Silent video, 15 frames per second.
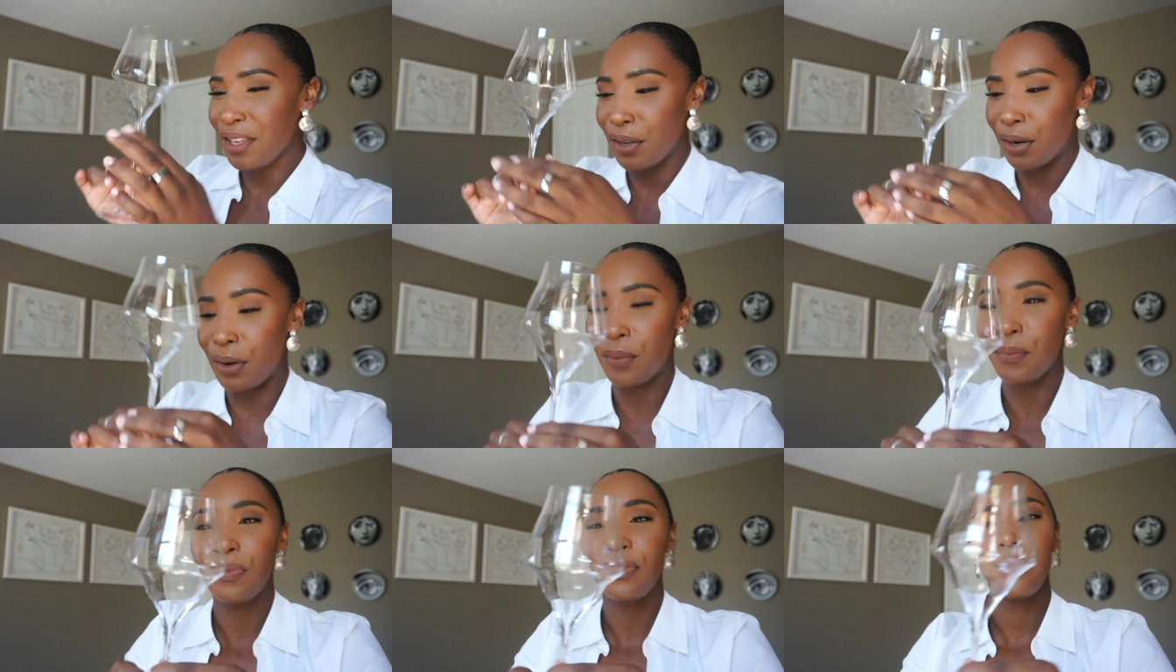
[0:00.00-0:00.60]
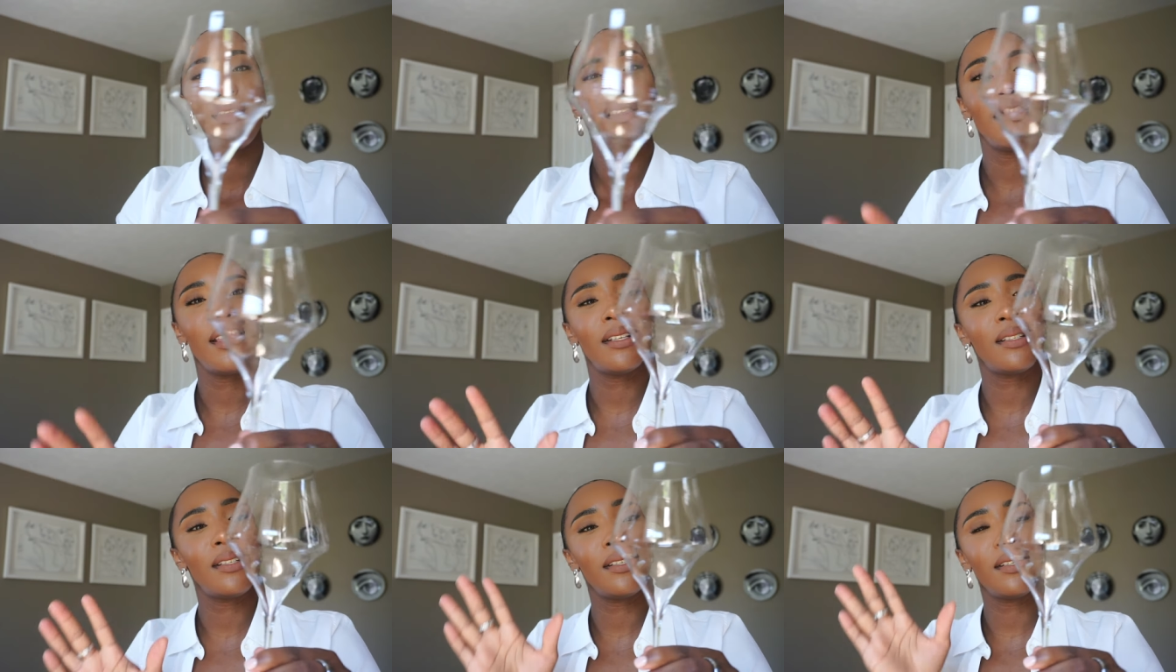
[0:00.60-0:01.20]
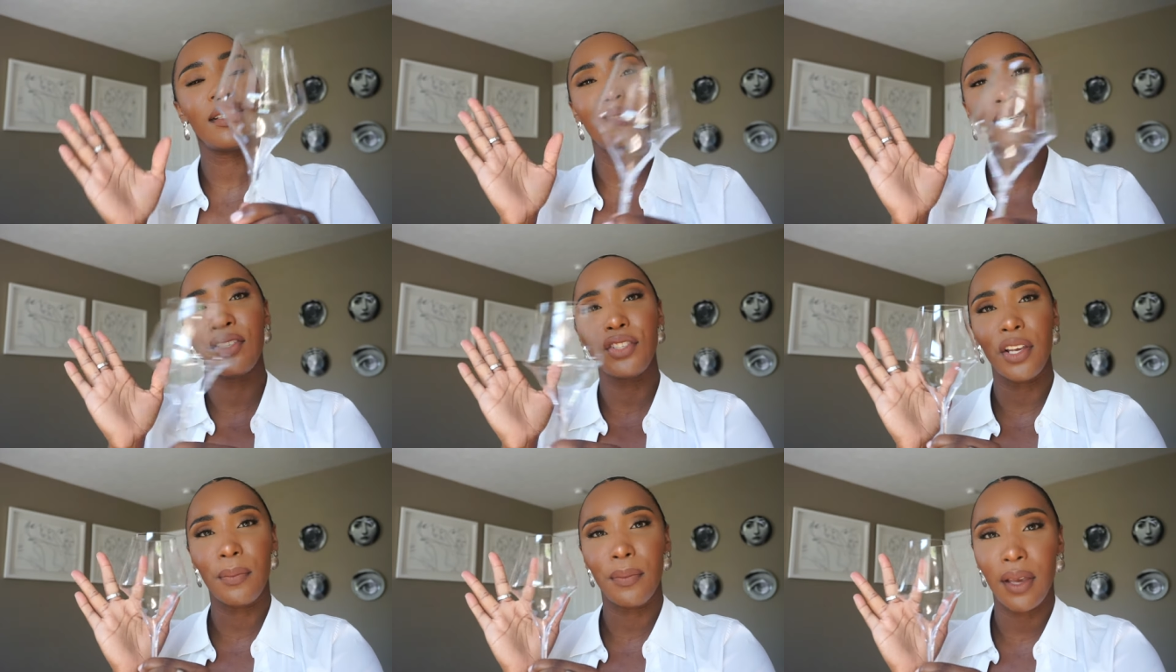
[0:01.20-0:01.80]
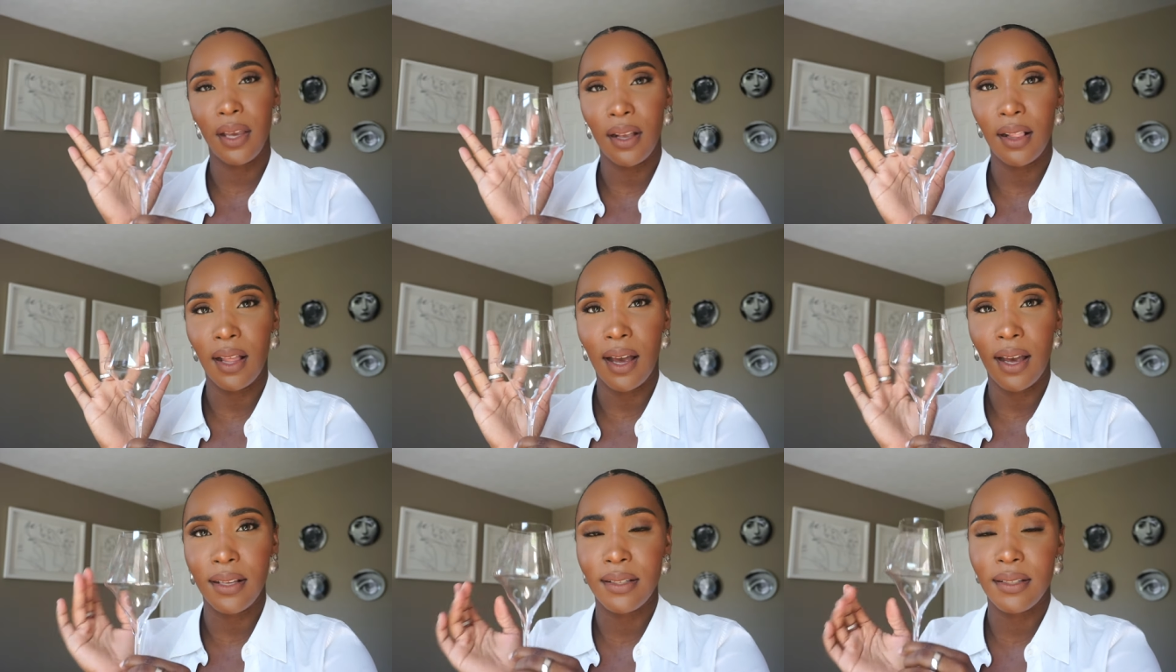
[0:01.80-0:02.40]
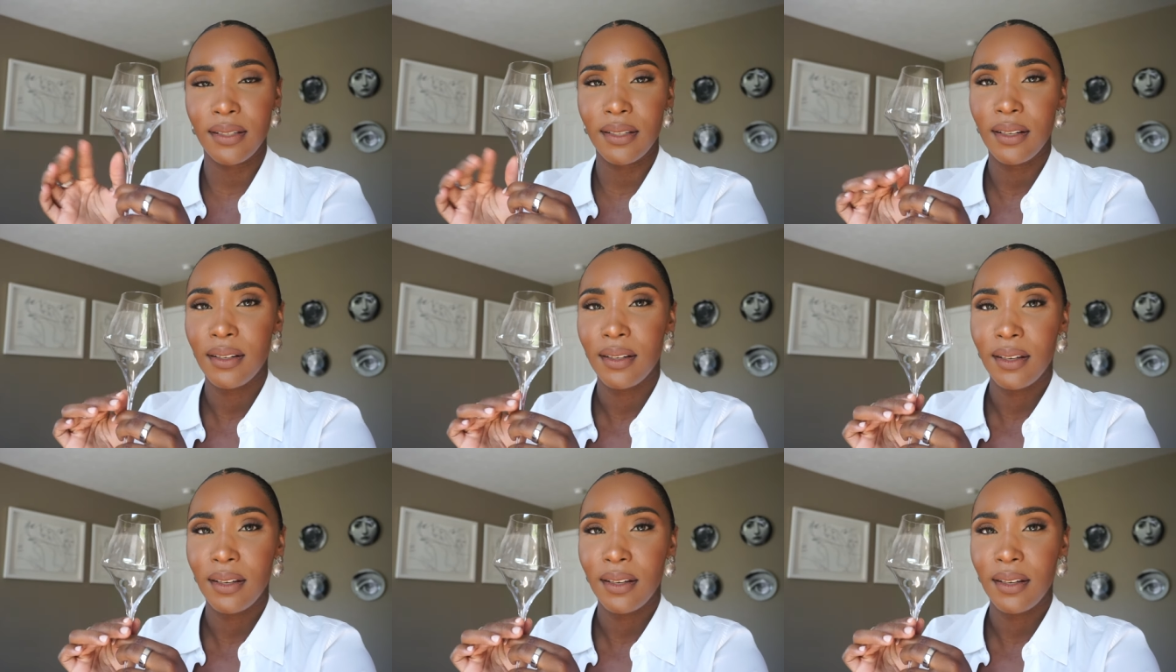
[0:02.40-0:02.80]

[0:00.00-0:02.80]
you know, this is the champagne glass.